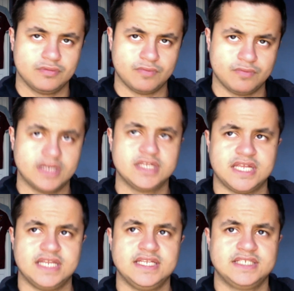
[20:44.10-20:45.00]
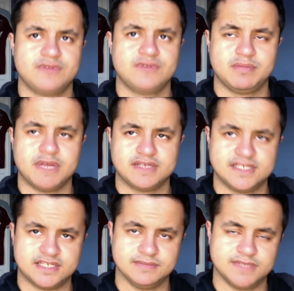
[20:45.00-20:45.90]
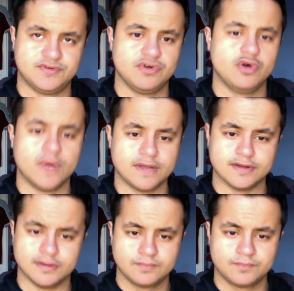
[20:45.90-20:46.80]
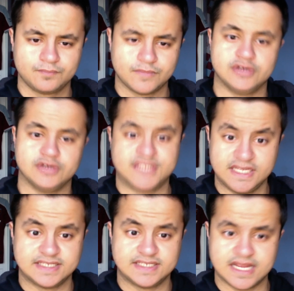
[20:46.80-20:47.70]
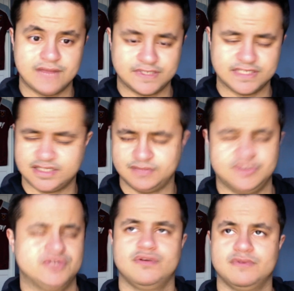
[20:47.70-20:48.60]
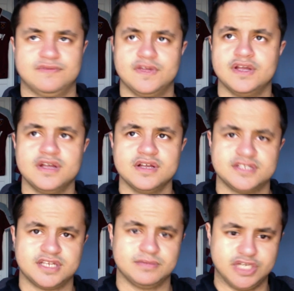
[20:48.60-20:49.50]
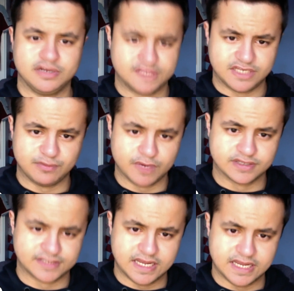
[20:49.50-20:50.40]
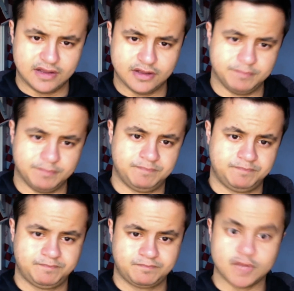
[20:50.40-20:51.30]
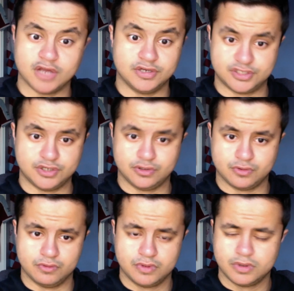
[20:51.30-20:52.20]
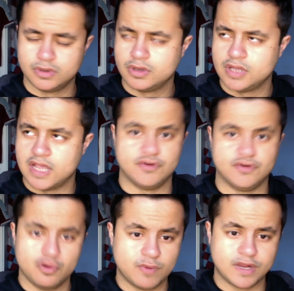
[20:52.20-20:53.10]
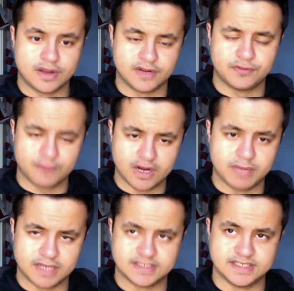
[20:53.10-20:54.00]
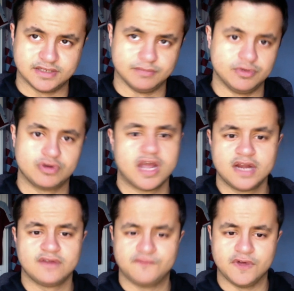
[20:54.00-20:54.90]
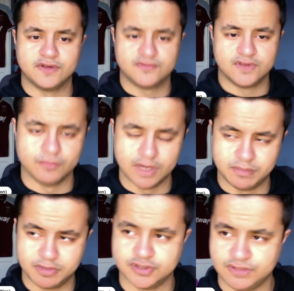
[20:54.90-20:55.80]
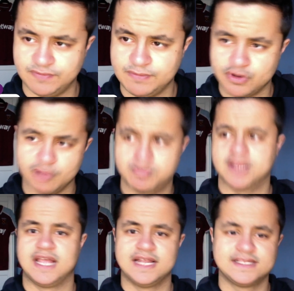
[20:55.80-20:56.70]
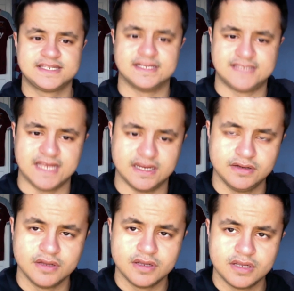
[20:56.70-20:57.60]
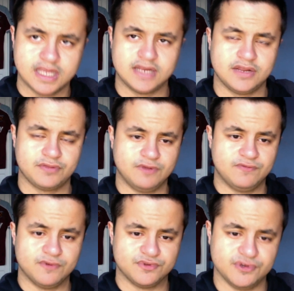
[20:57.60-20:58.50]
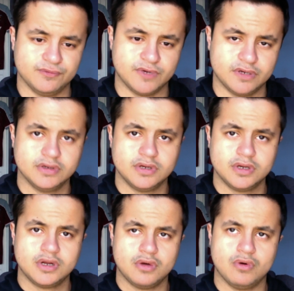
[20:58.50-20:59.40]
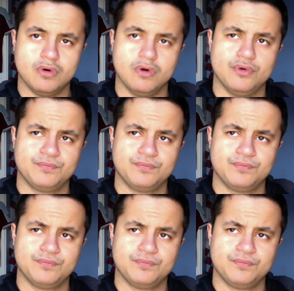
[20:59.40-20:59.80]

in these three at the back systems, if you're a winger, and you see this in every system, you saw it with some Chelsea wingers at, under Tuchel. If you're a winger in a three at the back system, you're kind of fucked in a way because you've either got to play the inside 10 in the 3-4-2-1 or